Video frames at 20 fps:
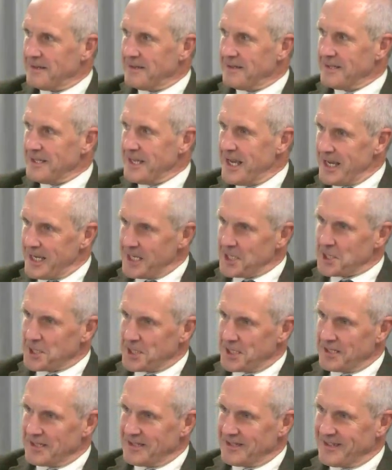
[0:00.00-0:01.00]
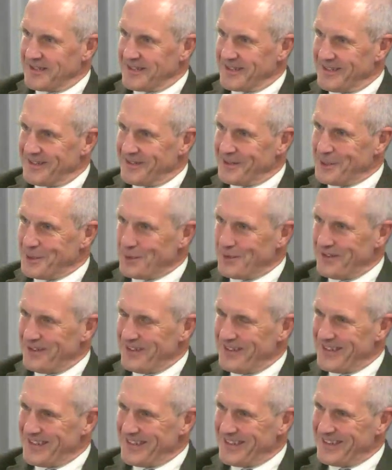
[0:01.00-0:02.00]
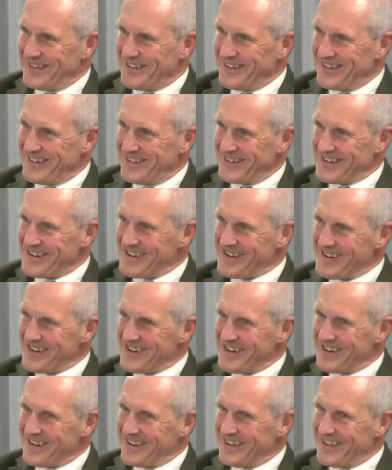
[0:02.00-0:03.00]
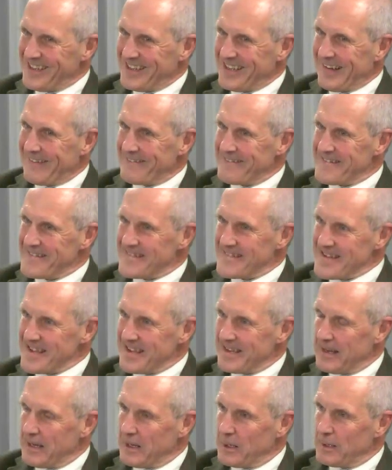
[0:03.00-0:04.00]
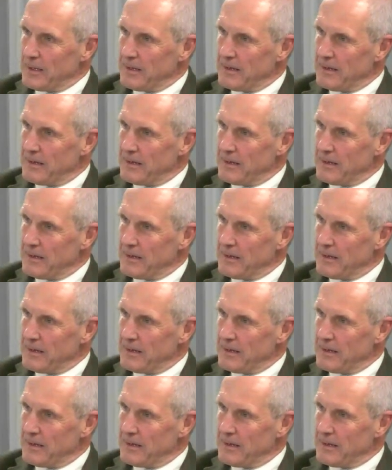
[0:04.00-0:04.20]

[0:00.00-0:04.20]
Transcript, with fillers: Yes. Uh, do, you, do you agree that that would